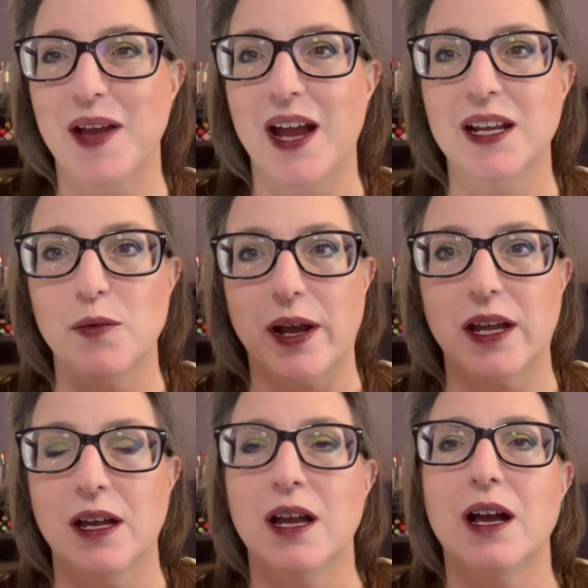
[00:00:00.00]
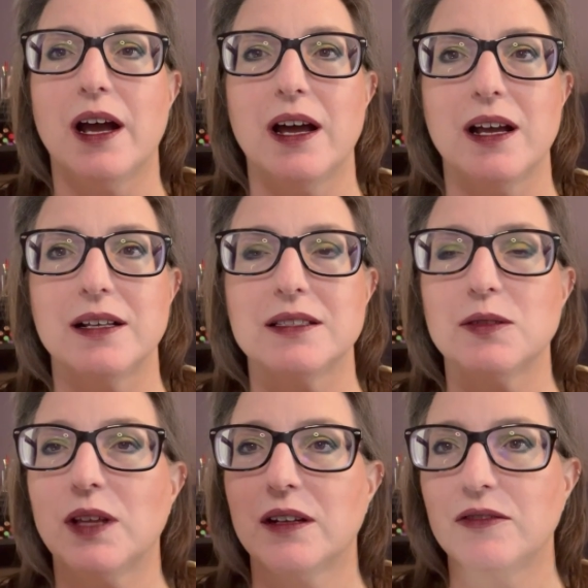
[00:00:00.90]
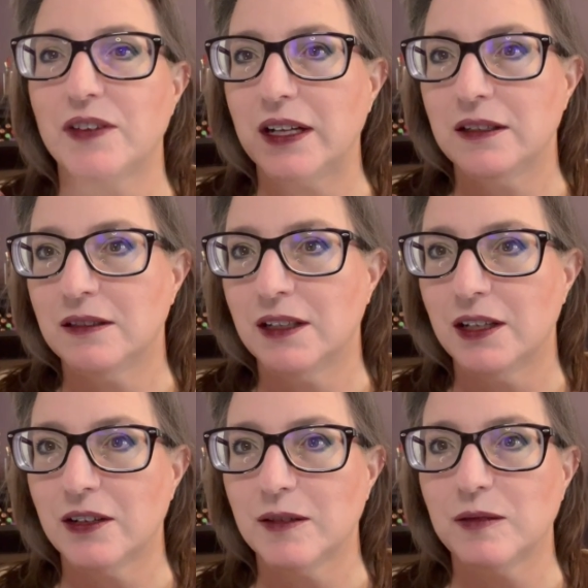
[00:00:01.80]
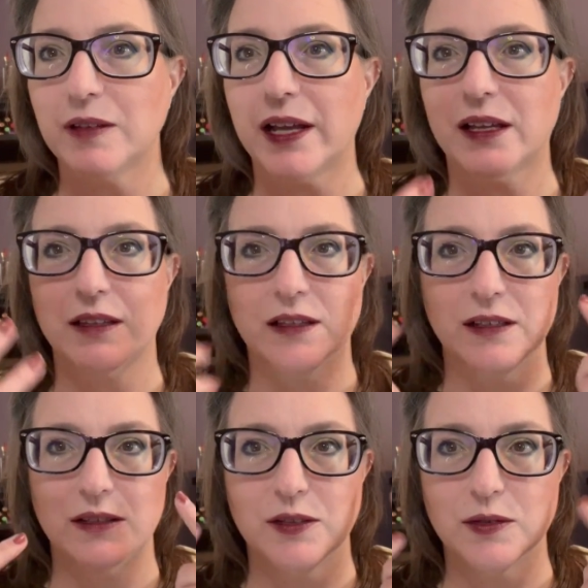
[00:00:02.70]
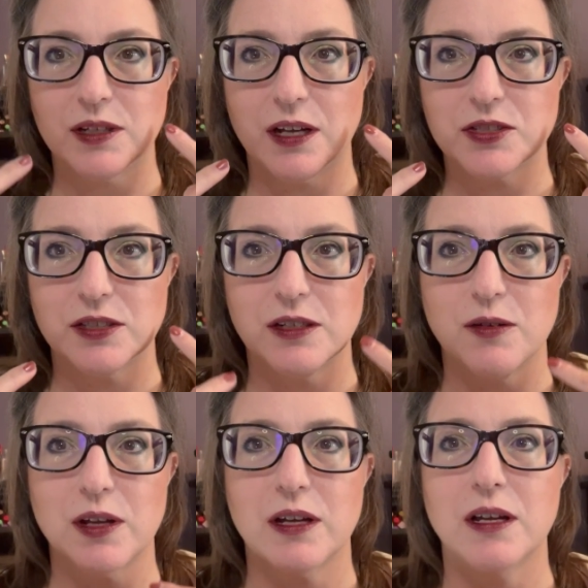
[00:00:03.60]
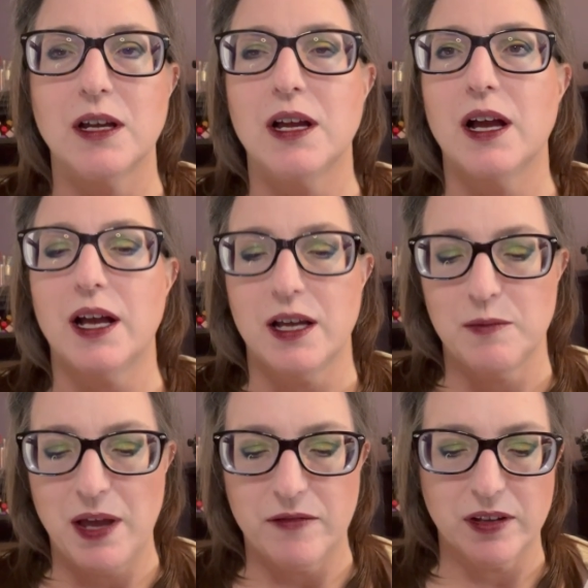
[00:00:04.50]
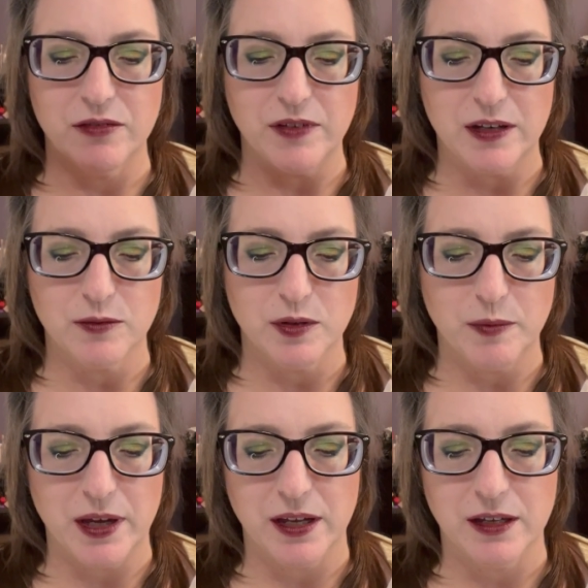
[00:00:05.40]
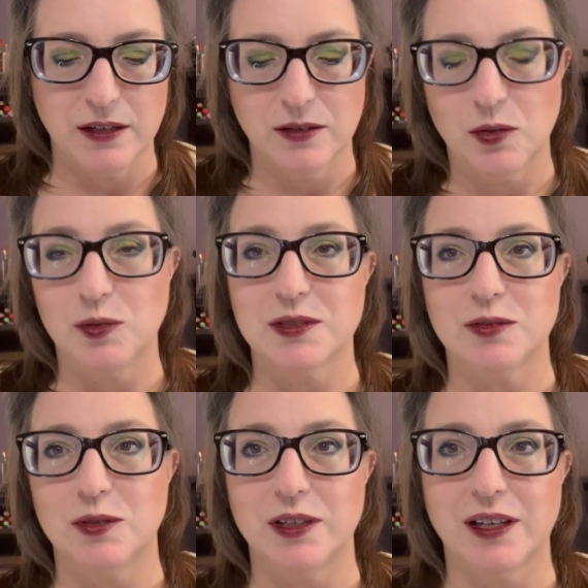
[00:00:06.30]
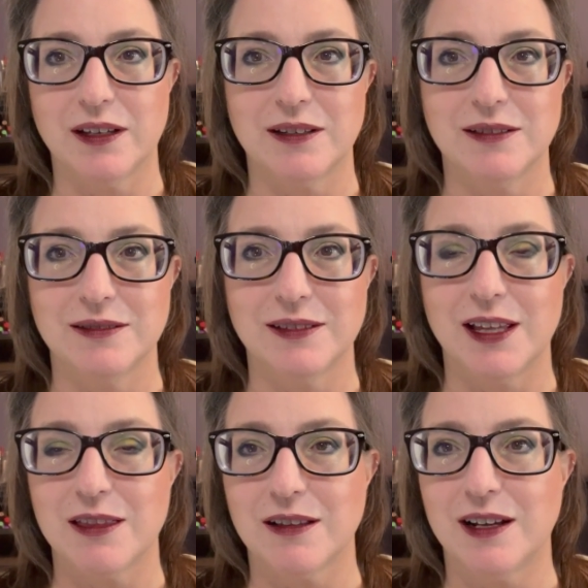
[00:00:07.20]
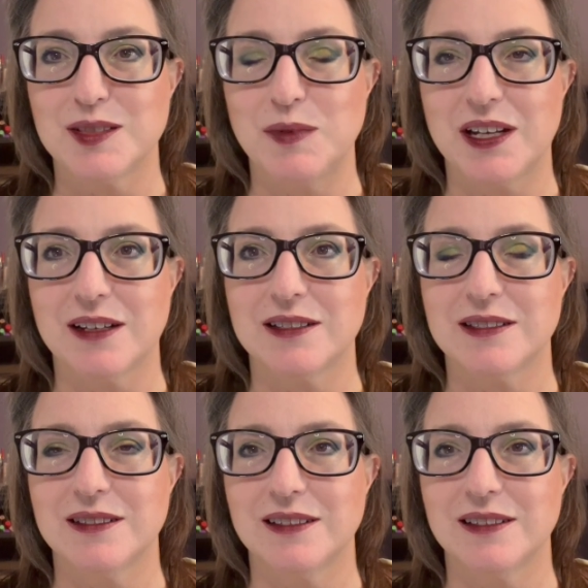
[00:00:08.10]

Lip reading: Anyway, so a lot of fun here, liking the new Natasha Denona, having fun with my old school looking Lethal Cosmetics